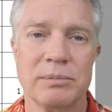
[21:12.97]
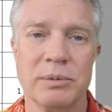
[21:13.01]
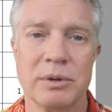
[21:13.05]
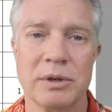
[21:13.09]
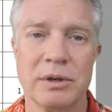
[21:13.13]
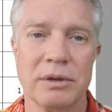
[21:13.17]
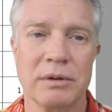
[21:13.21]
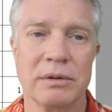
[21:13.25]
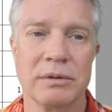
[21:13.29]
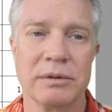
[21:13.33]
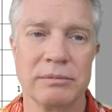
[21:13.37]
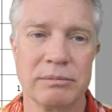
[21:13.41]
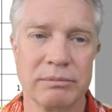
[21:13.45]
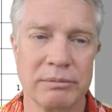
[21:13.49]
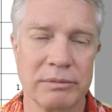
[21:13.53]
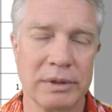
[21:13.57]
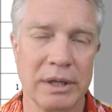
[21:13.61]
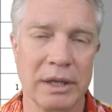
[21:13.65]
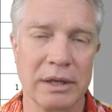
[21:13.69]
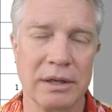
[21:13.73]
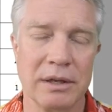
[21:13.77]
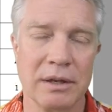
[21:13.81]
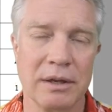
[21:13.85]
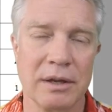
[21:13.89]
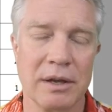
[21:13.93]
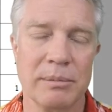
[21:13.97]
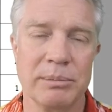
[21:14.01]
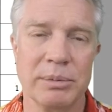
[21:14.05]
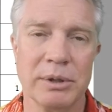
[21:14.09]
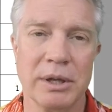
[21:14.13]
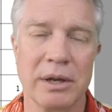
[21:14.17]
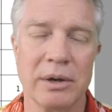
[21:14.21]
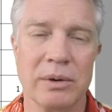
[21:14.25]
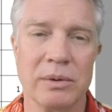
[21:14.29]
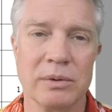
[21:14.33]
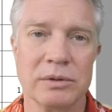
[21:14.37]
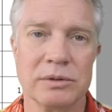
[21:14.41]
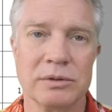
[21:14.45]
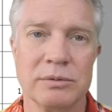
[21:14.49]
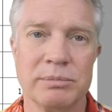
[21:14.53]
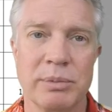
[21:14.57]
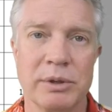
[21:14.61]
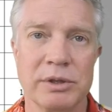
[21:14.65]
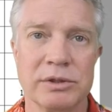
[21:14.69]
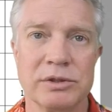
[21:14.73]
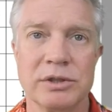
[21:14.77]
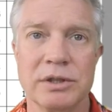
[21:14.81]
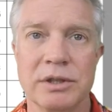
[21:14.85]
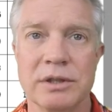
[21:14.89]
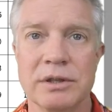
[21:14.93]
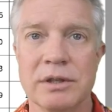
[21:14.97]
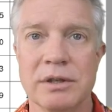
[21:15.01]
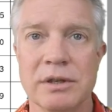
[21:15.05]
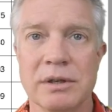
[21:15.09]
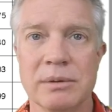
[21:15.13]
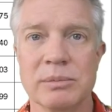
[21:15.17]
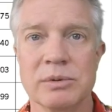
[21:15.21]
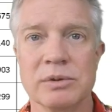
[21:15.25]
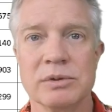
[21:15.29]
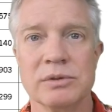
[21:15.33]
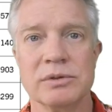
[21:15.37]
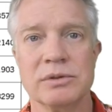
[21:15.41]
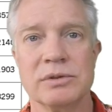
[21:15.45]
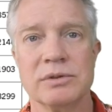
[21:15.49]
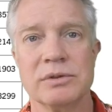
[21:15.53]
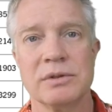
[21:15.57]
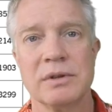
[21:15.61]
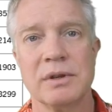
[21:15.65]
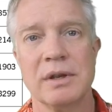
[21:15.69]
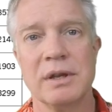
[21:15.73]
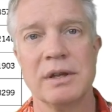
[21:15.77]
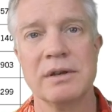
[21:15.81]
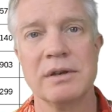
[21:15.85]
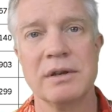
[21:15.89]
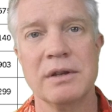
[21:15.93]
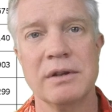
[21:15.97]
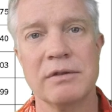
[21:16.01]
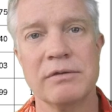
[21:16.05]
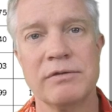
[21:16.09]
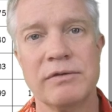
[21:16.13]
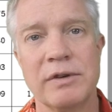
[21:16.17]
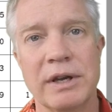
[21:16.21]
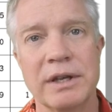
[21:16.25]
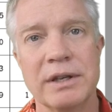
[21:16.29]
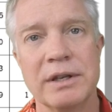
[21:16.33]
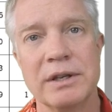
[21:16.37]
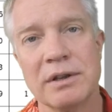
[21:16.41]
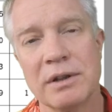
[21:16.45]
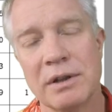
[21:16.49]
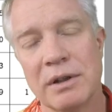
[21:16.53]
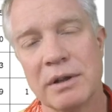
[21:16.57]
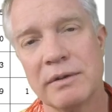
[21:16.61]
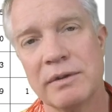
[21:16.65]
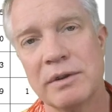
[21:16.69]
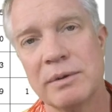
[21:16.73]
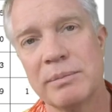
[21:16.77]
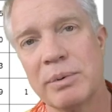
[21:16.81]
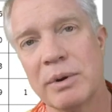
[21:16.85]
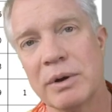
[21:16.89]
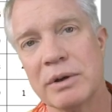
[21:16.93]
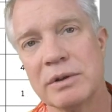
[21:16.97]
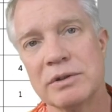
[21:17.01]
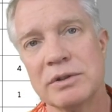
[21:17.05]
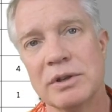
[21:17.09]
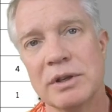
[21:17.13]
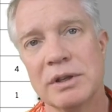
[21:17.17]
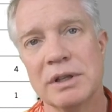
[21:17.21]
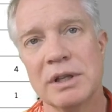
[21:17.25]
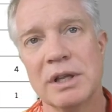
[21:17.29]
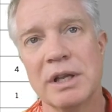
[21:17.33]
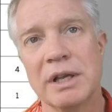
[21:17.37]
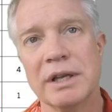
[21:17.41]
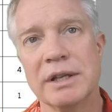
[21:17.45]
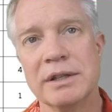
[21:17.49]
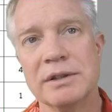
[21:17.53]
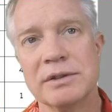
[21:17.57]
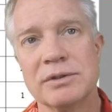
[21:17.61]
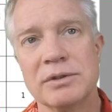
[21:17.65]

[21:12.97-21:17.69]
but it'll take you a couple hours punching in the numbers and finding all of the parts online.